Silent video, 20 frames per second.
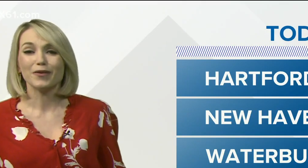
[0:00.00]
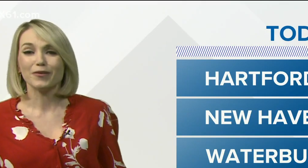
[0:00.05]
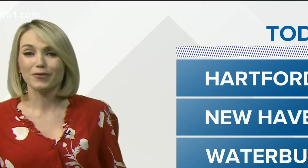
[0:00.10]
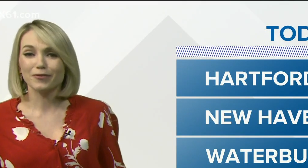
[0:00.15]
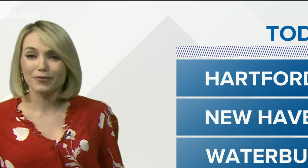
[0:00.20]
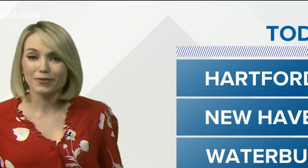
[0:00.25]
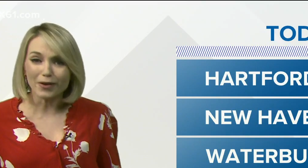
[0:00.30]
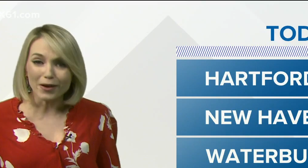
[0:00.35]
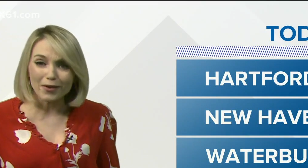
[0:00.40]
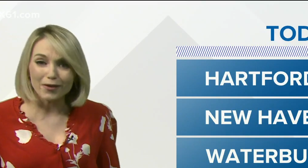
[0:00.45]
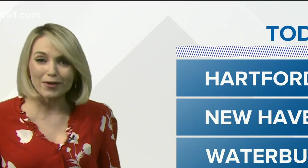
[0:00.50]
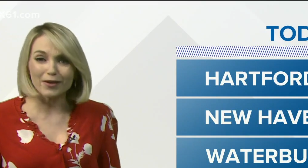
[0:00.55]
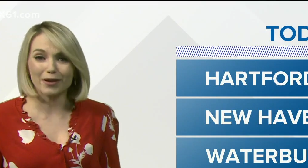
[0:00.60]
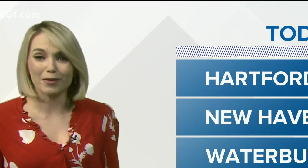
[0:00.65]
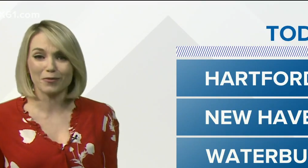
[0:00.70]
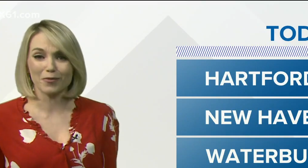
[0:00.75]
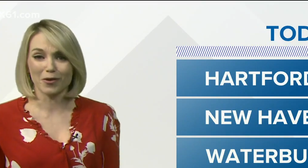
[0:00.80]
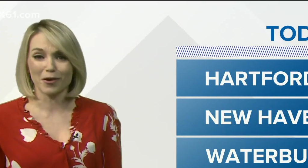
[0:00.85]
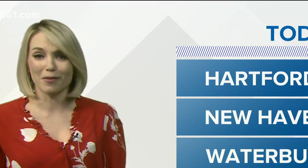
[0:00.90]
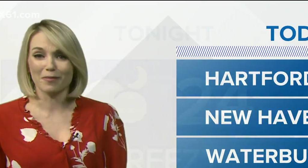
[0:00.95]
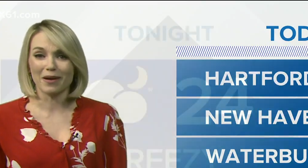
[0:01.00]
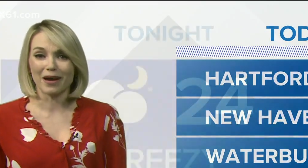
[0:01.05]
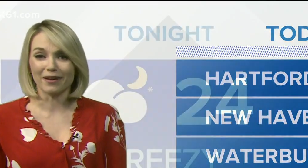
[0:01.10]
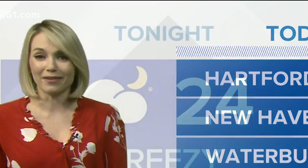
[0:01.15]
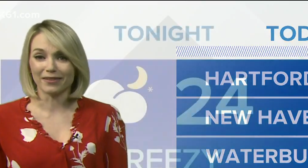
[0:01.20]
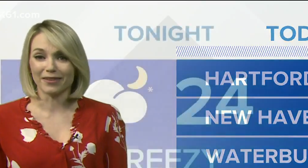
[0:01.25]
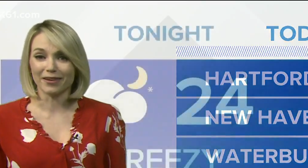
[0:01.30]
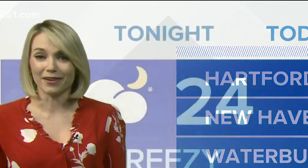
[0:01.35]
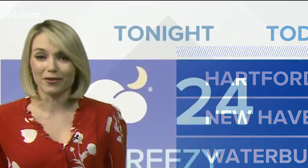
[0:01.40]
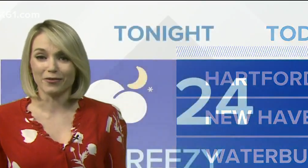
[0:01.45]
Very warm
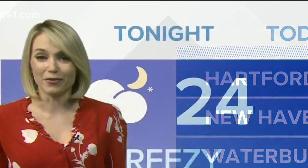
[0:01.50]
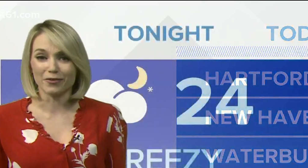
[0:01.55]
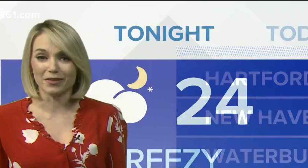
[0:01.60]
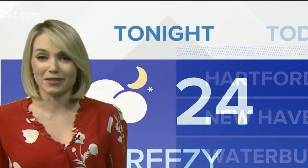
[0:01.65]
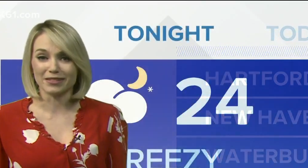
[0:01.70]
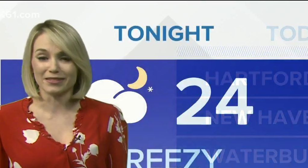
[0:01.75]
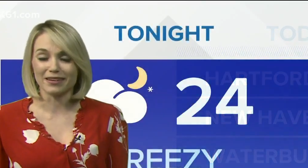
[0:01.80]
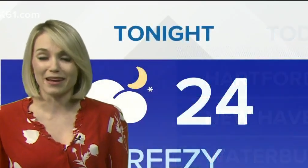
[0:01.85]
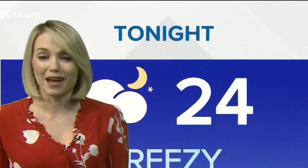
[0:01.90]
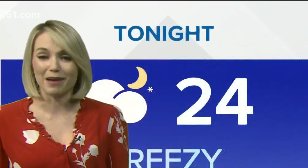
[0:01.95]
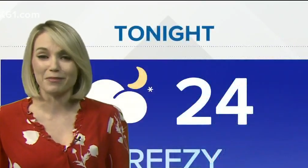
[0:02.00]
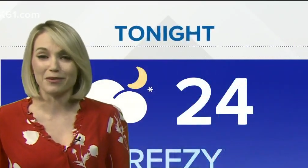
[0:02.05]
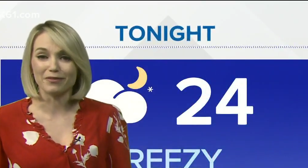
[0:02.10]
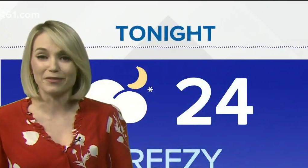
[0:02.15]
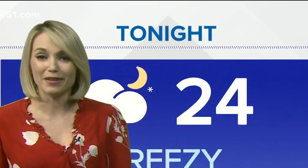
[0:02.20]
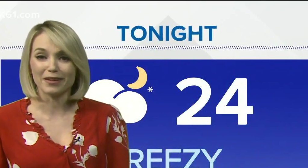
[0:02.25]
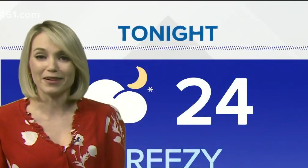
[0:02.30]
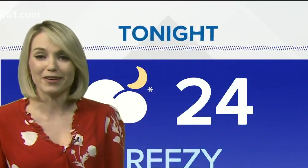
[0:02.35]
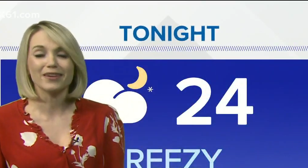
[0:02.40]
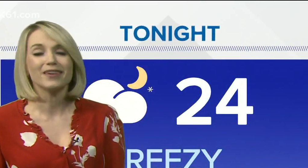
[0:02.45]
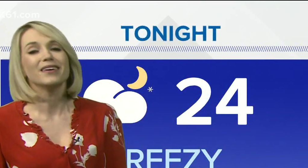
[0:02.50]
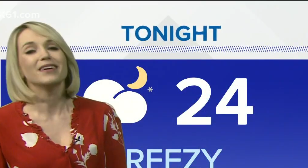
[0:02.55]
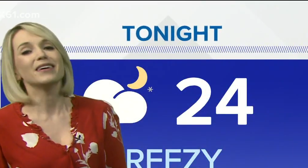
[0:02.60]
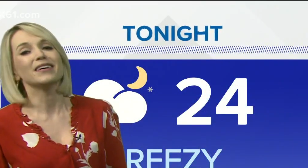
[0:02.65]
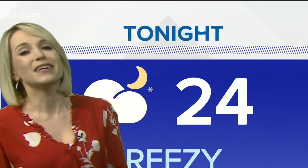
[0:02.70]
out there for this time of year.